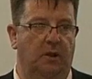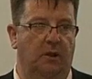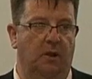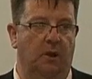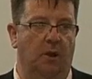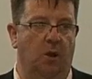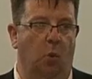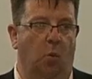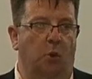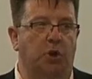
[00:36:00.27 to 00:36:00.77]

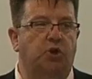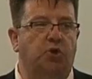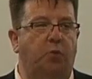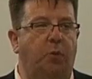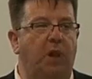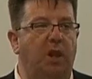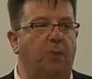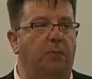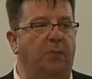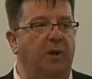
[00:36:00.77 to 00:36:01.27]
which
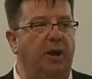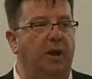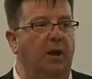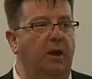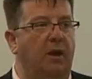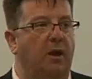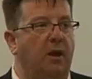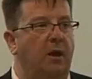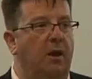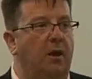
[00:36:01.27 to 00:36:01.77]
will be
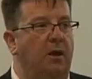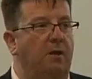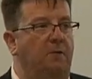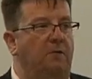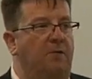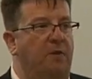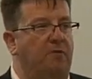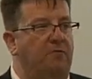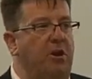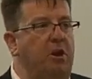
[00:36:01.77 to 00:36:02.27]

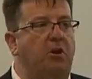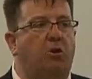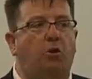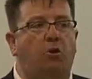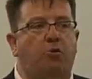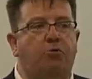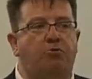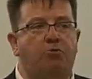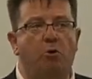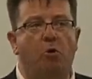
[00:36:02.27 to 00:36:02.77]
very
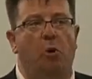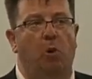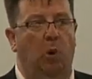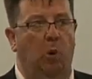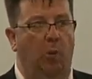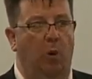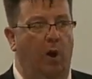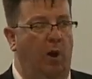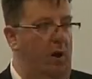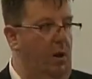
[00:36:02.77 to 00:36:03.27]
cruel
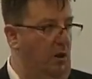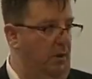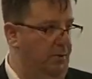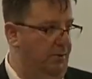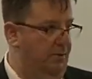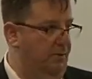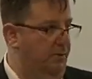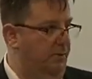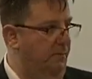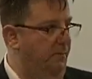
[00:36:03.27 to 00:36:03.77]
world,
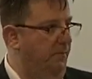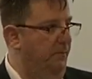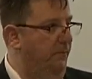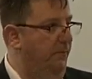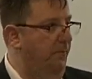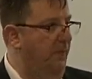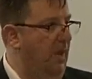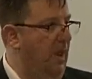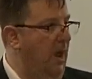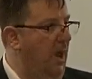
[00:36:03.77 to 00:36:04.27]

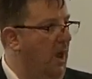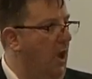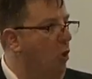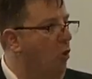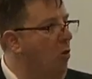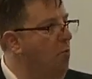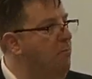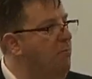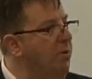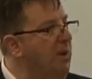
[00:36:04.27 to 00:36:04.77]

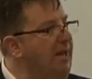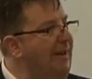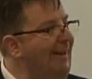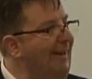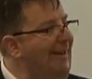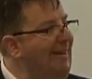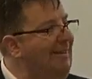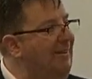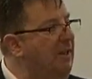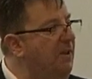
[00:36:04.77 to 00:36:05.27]
completely
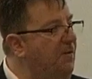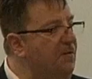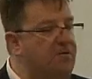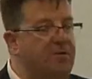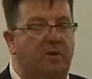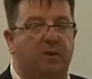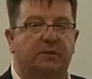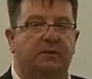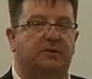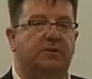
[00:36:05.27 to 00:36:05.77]

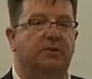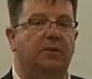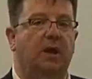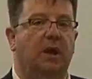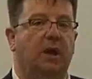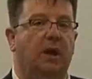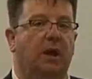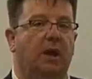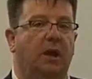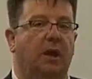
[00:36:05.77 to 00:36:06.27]
different
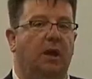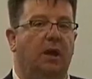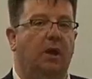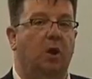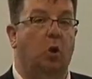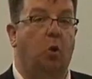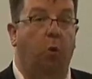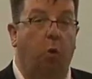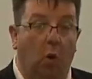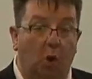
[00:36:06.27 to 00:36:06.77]

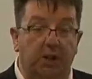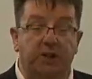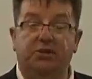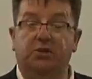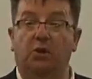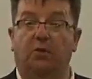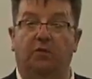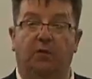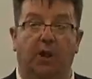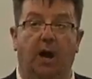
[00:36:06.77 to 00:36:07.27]
quality
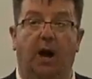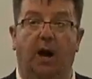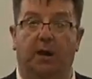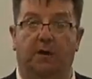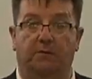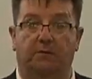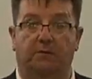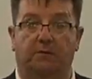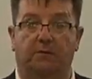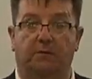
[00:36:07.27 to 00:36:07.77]
of
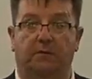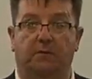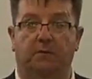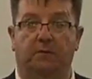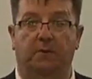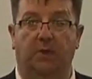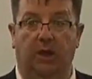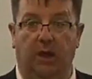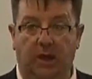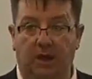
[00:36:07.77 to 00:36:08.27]
life
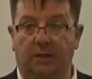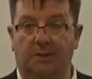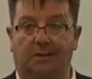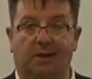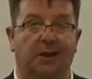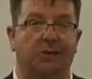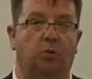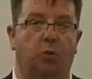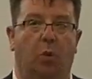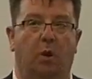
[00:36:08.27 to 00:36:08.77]
in
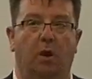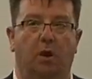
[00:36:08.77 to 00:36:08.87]
that world.